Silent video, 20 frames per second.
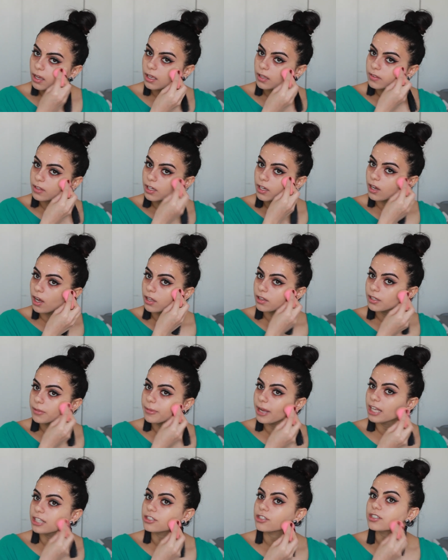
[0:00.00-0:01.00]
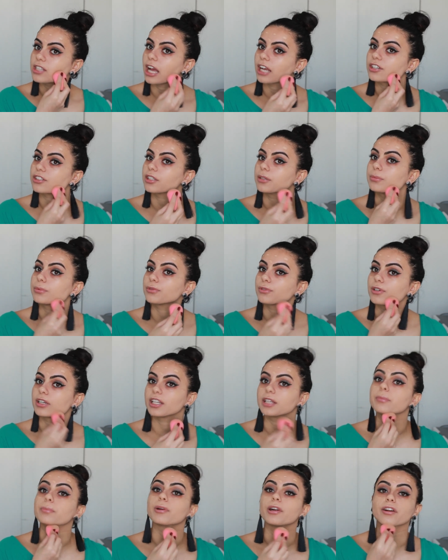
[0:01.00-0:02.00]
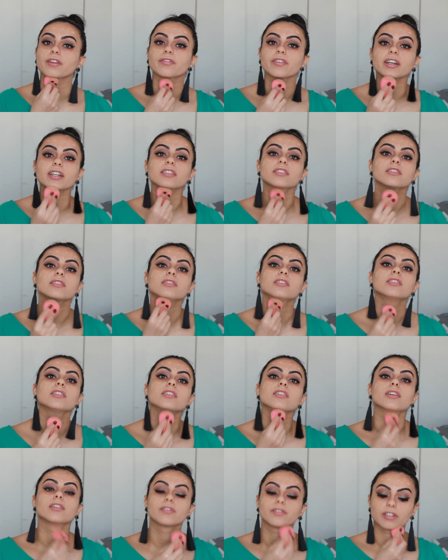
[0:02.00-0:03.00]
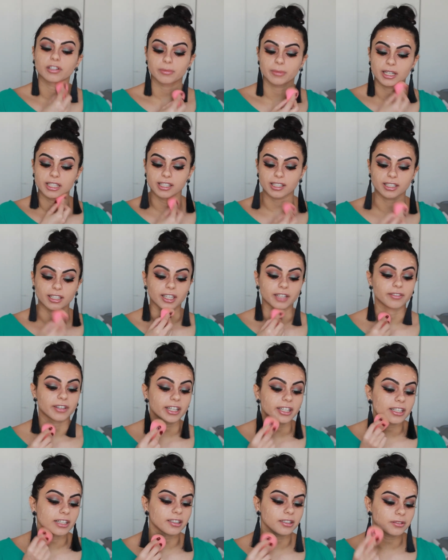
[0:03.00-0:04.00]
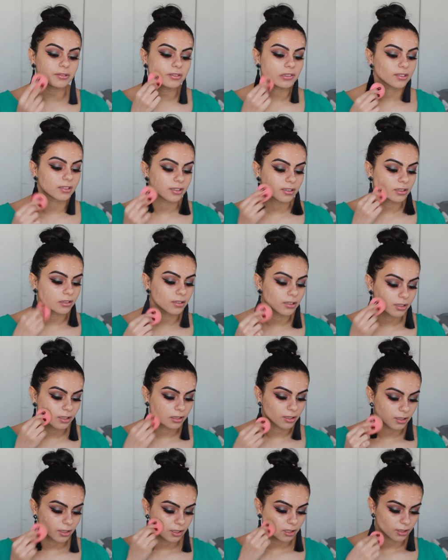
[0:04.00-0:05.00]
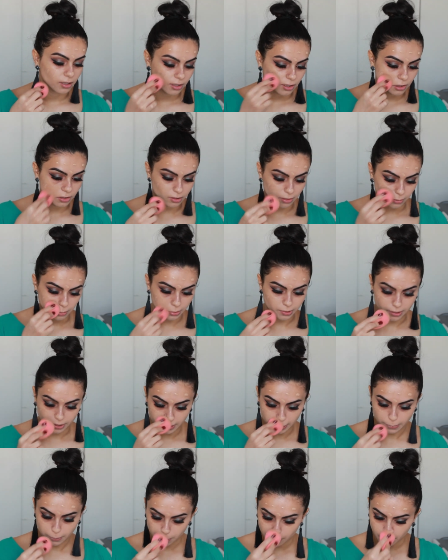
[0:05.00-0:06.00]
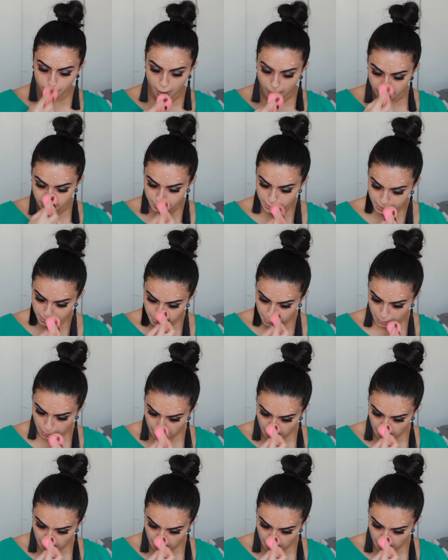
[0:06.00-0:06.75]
The color match is actually pretty perfect for my skin right now, so I'm pretty impressed.